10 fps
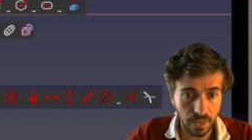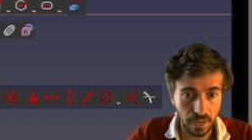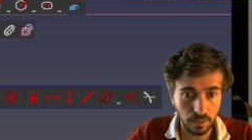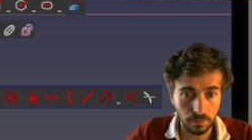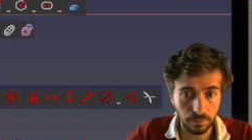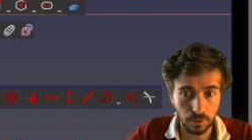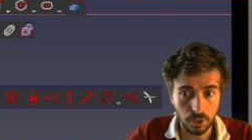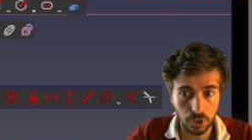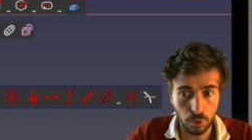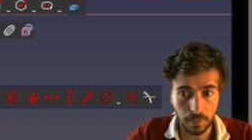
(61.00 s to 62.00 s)
kind of uh,
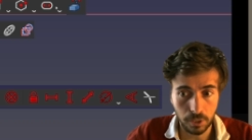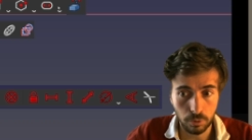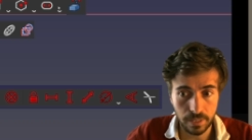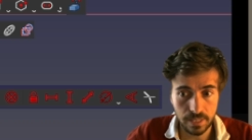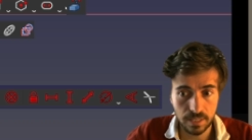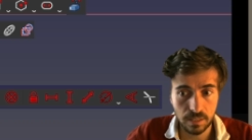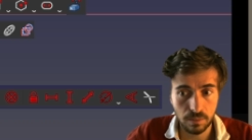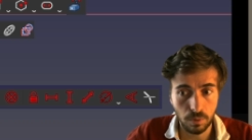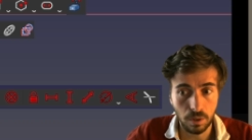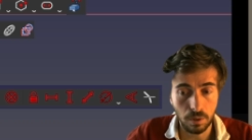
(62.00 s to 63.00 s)
geometries
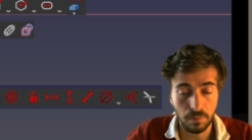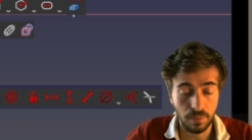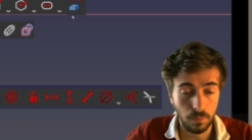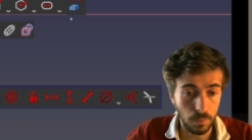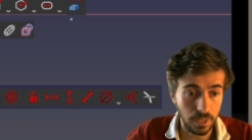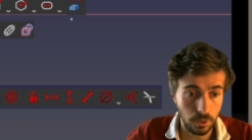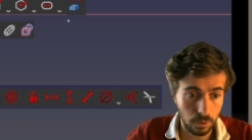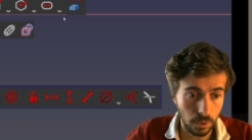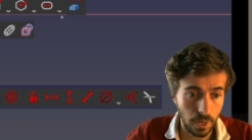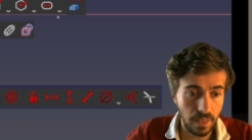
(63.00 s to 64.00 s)
um, when you
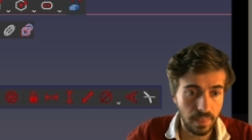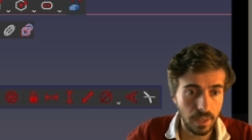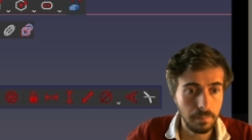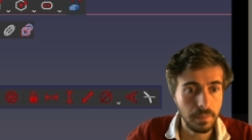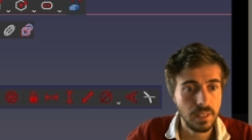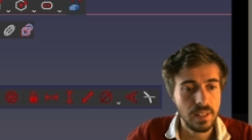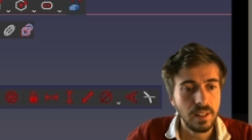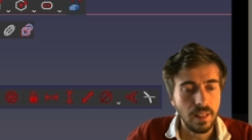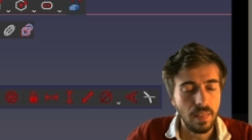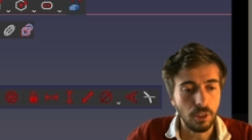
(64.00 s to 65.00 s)
create them.
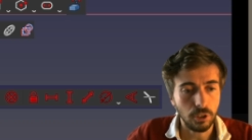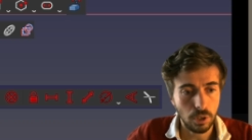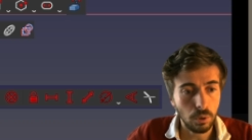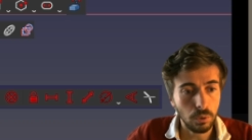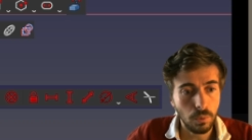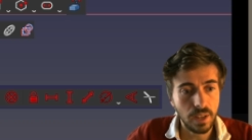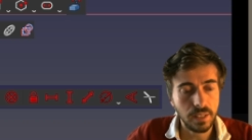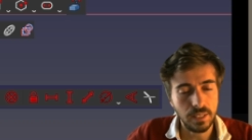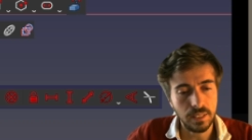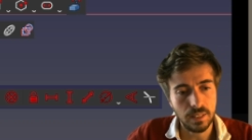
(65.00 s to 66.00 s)
The second
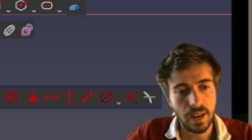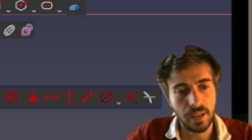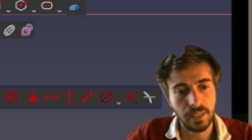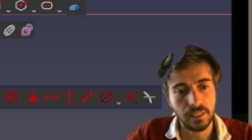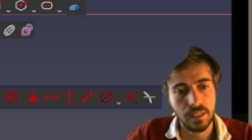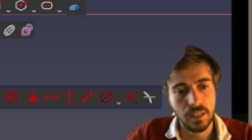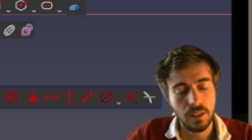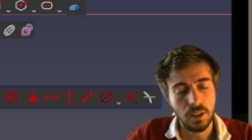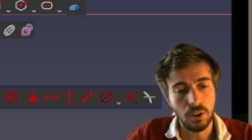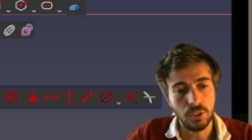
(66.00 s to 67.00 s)
one is like
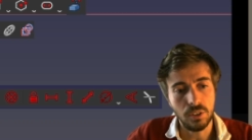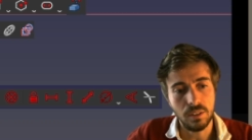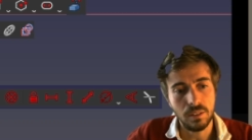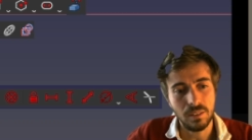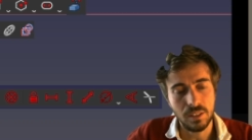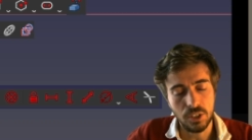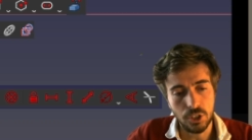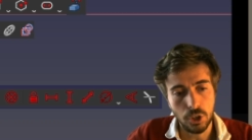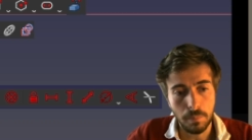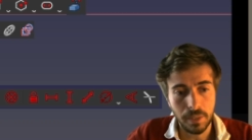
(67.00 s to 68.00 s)
uh,
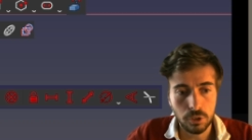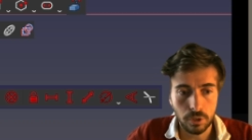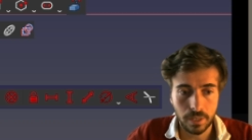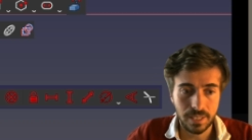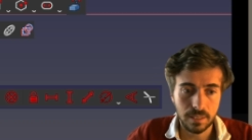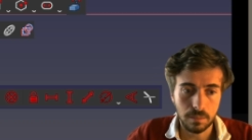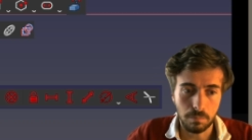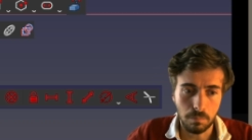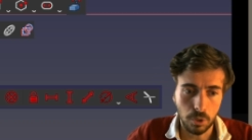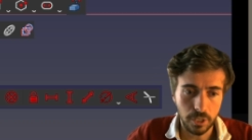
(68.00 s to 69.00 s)
geometries
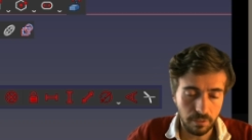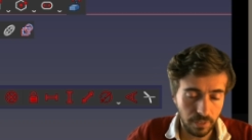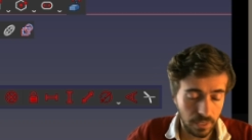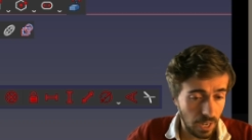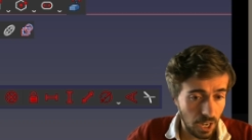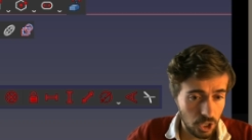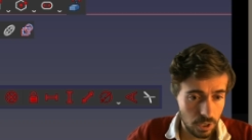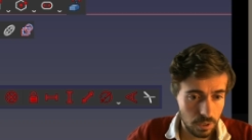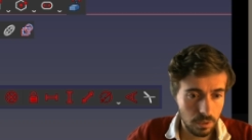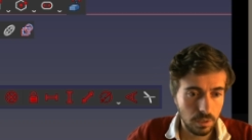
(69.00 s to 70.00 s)

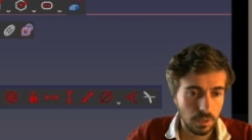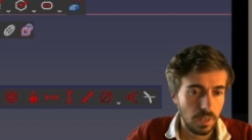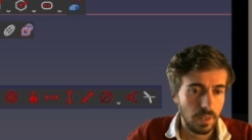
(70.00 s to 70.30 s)
modifications,